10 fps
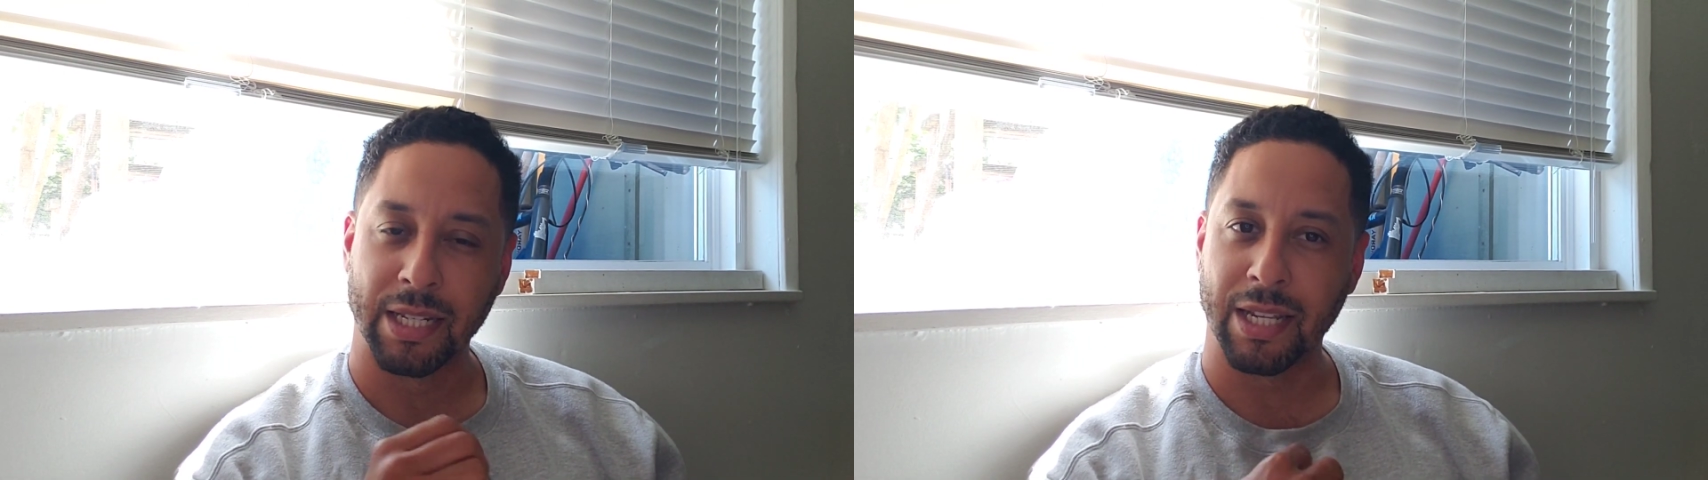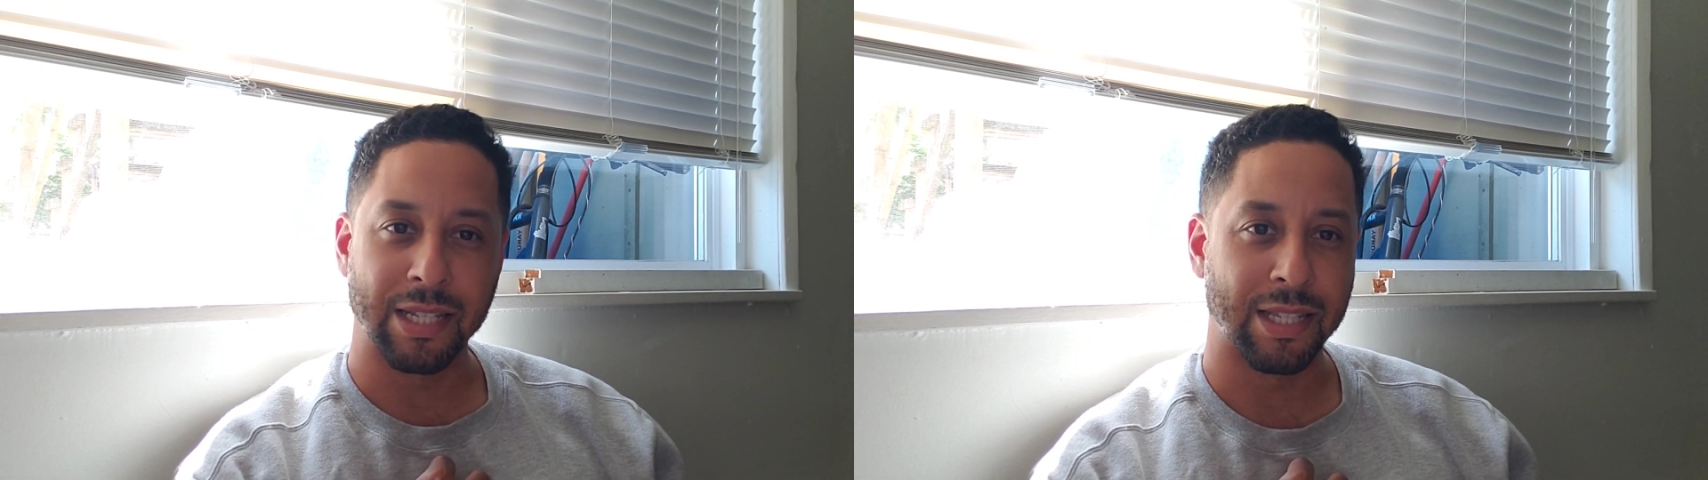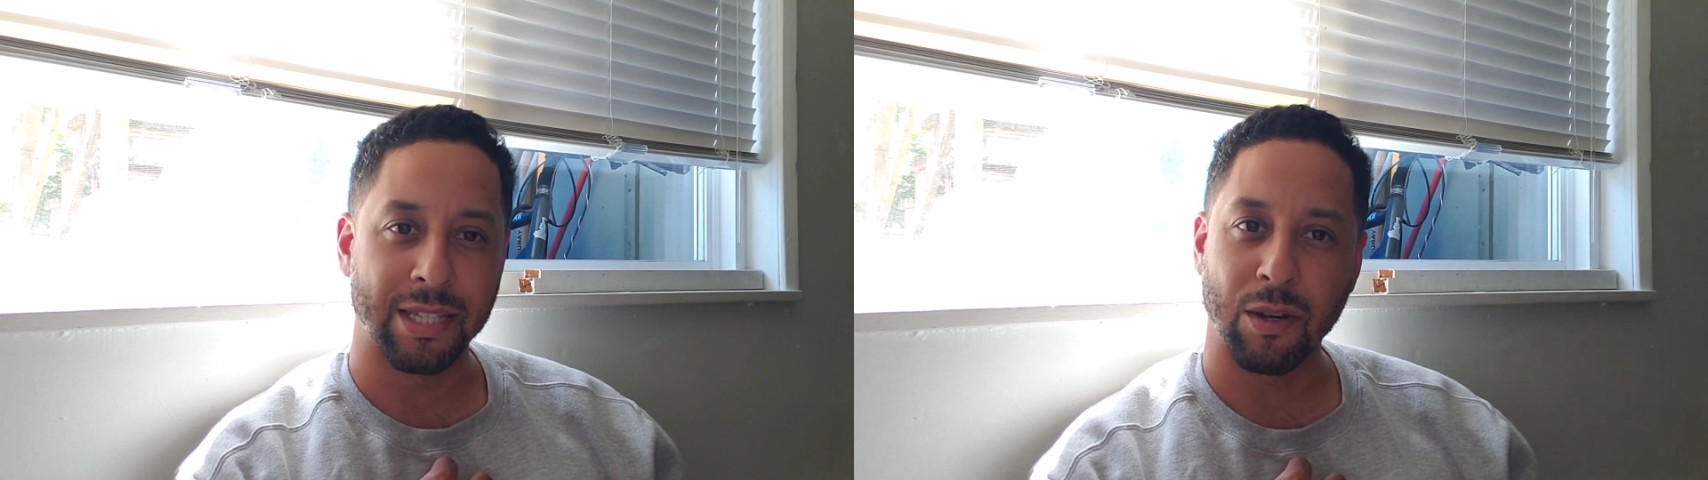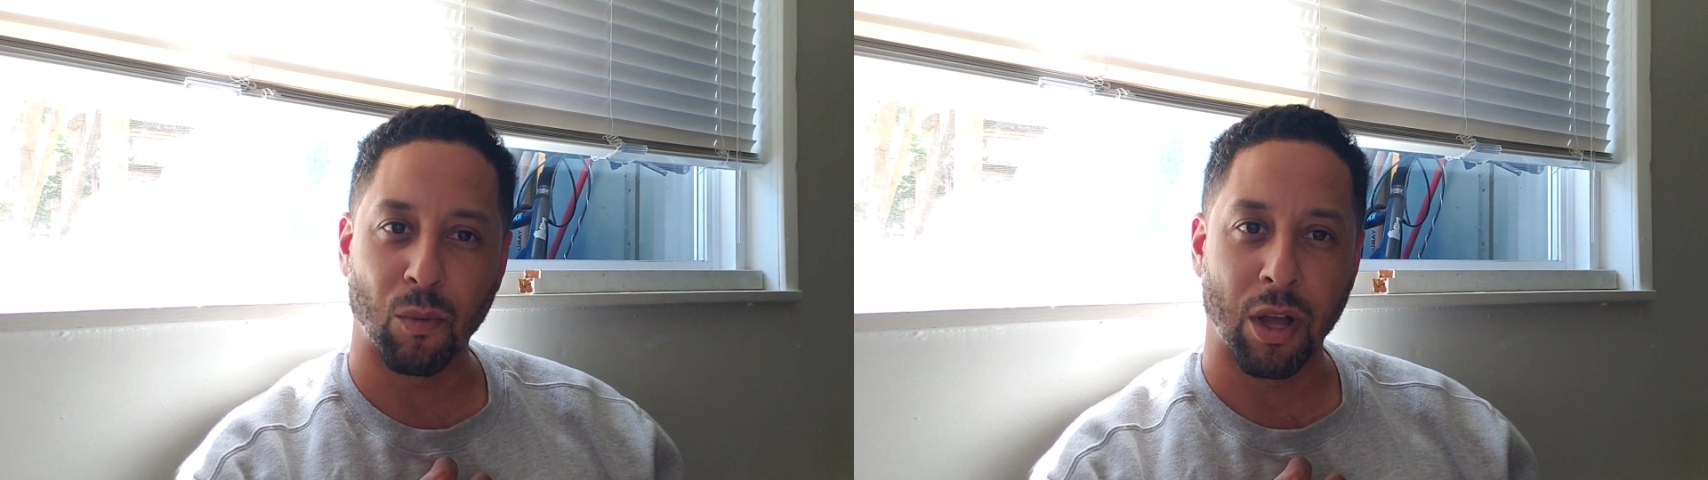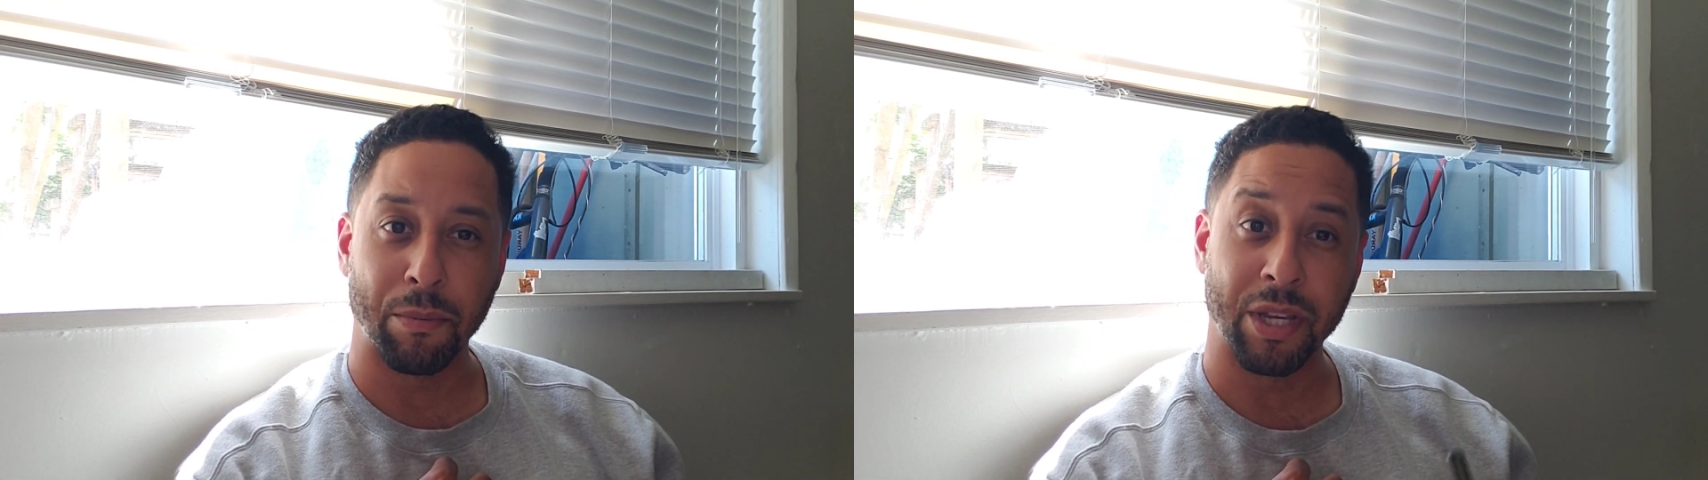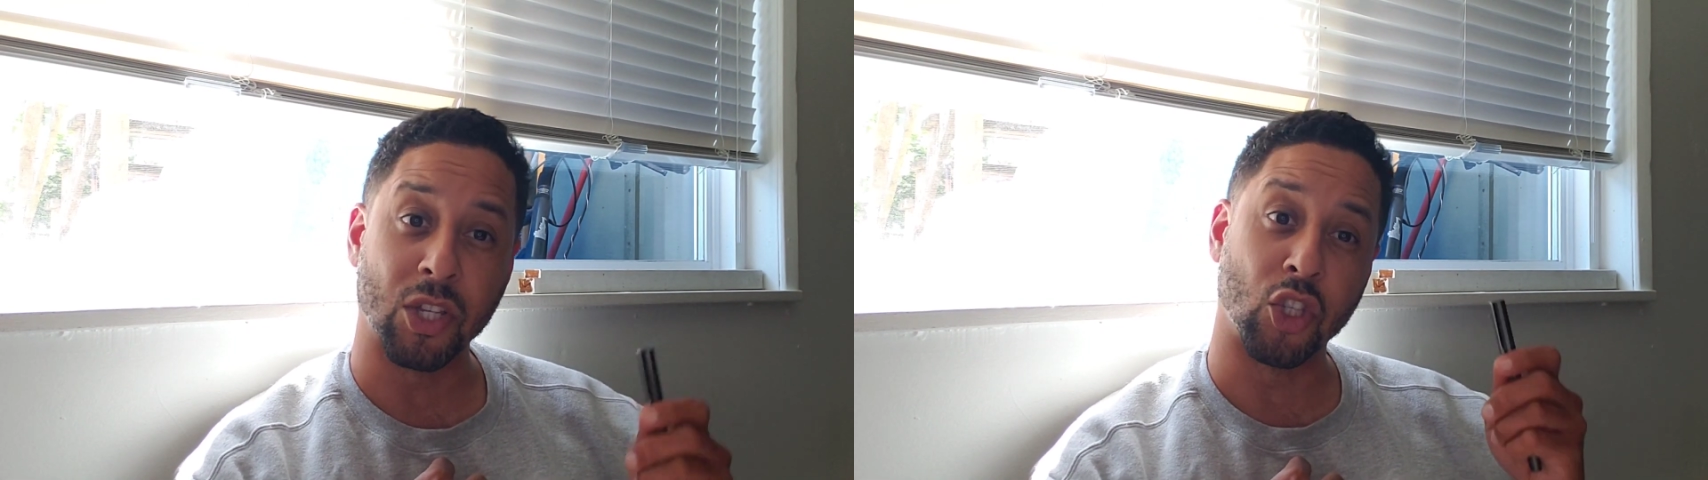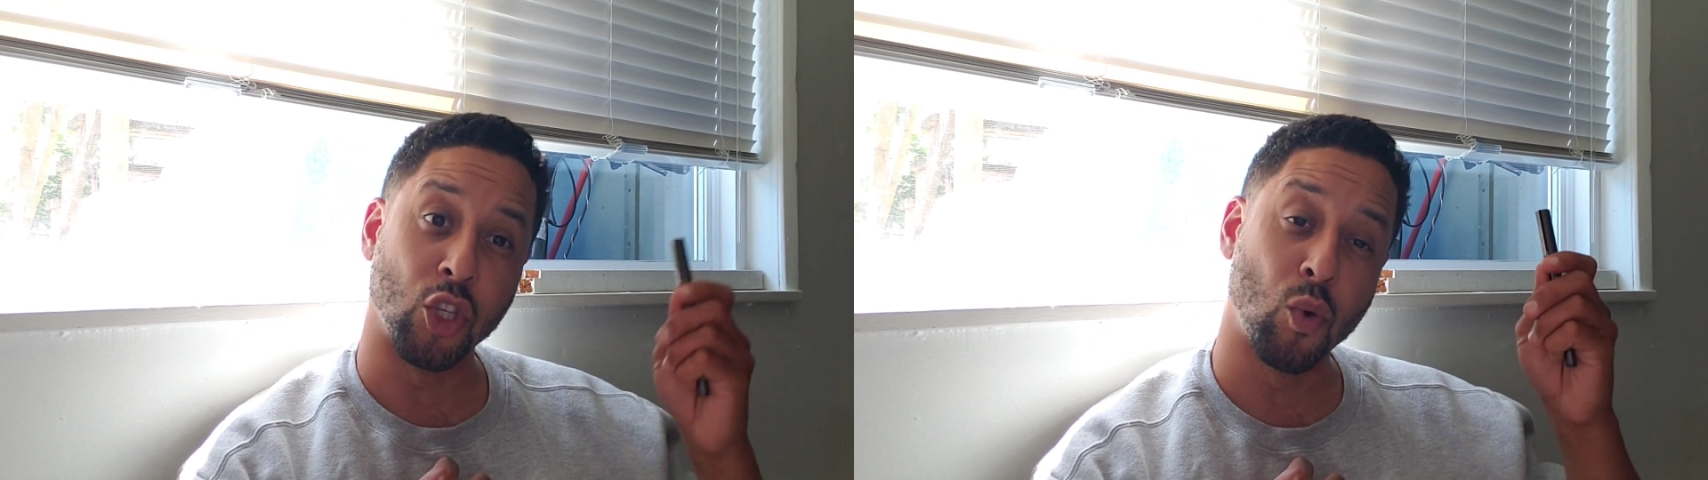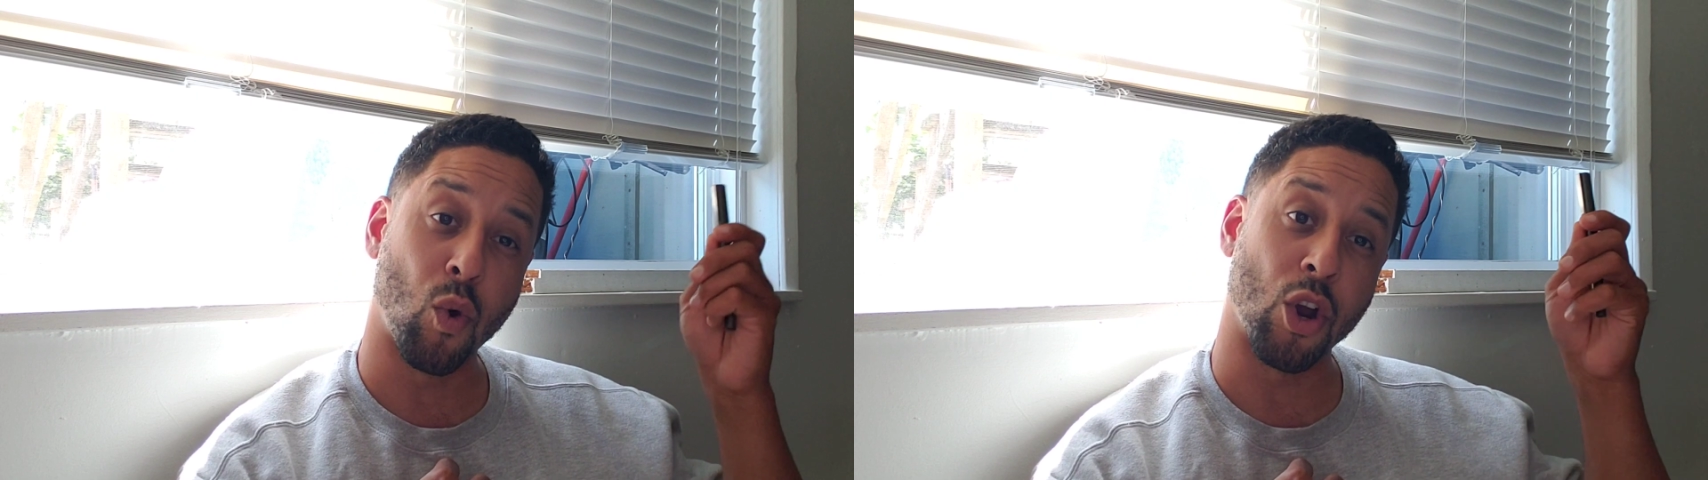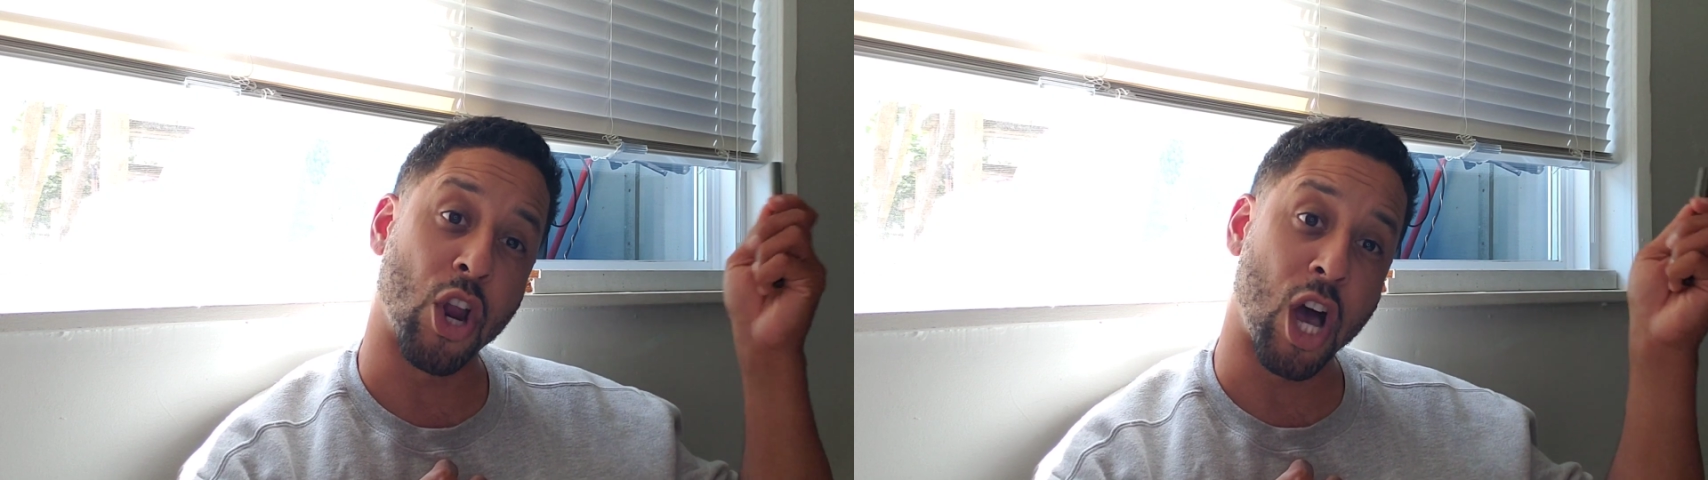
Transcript: doesn't sit well, because you are